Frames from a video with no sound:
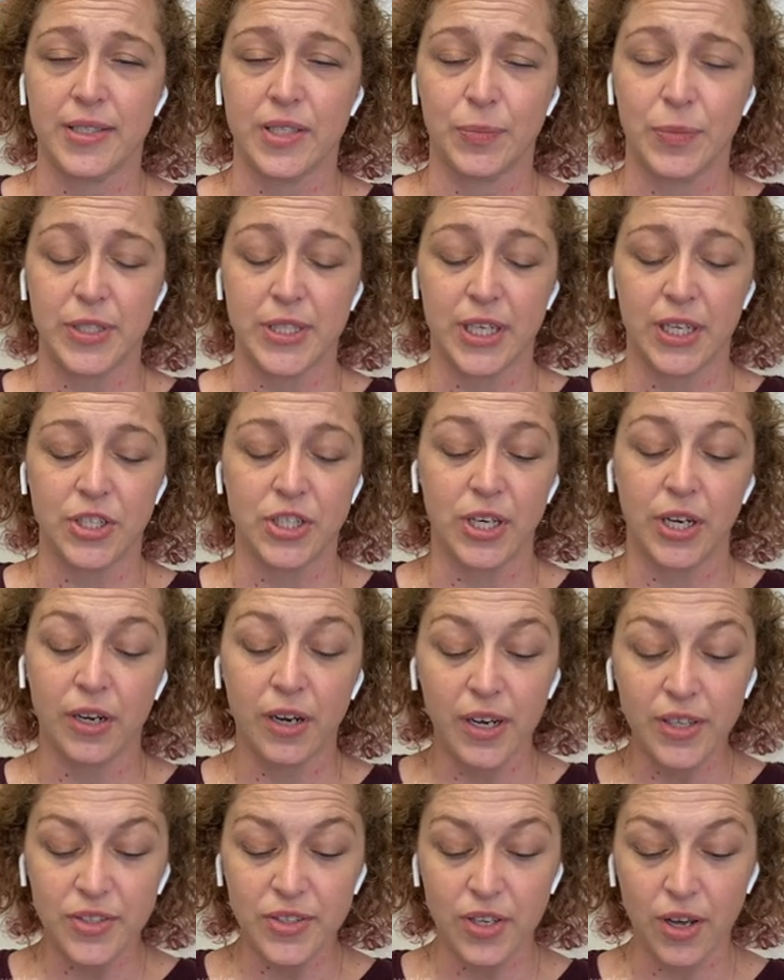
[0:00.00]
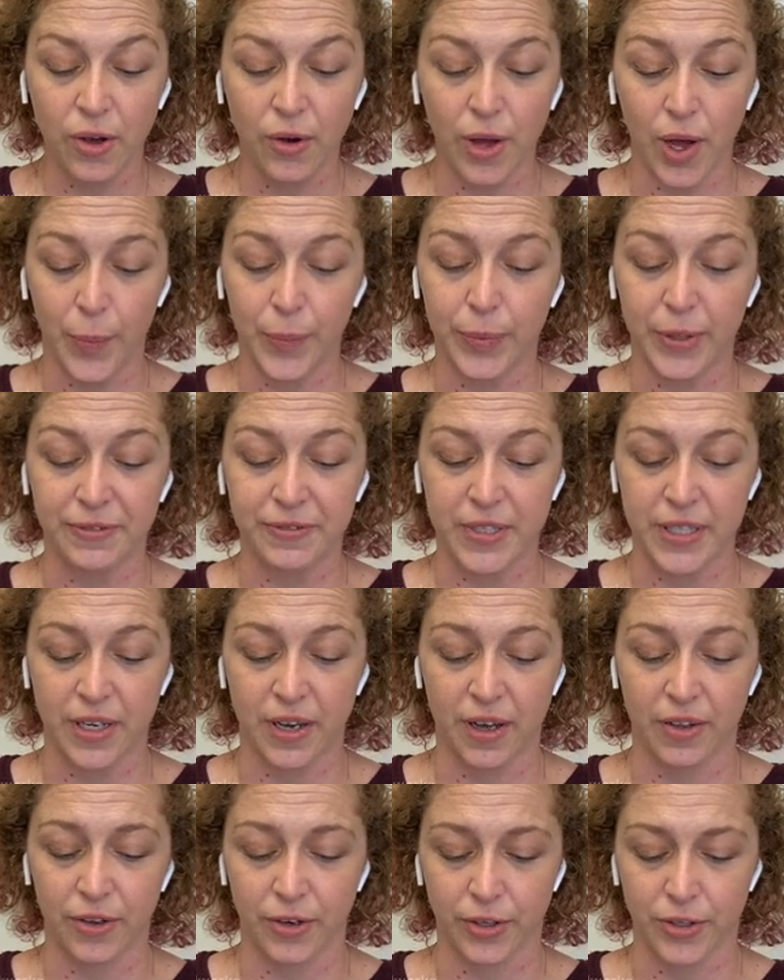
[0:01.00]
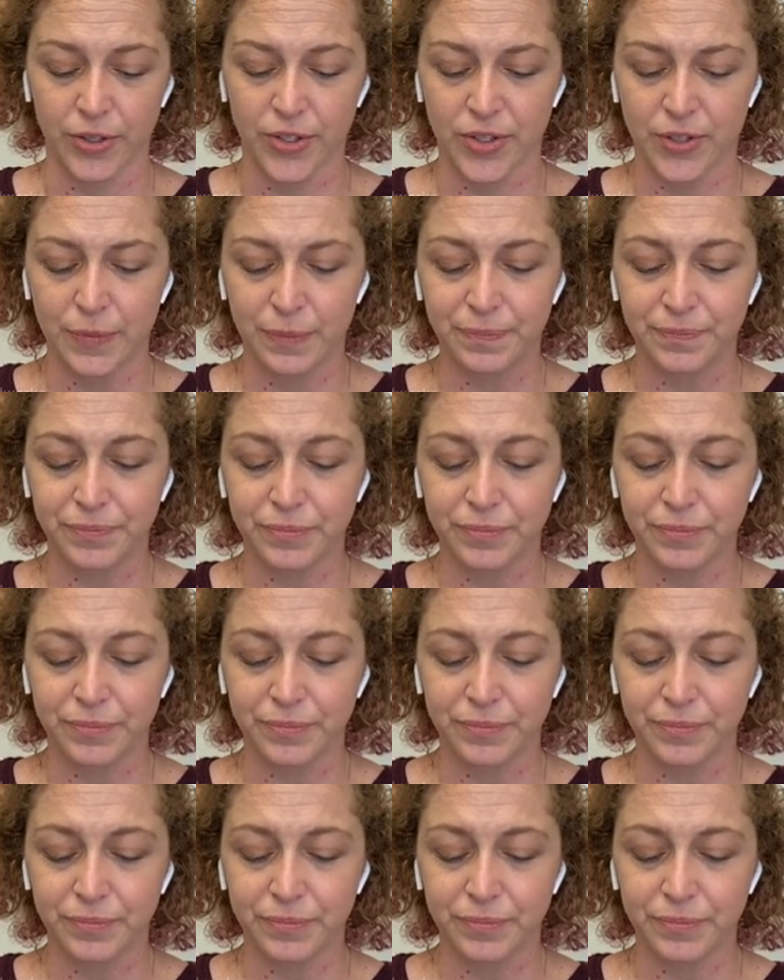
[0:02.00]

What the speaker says: attention and also uplifting others.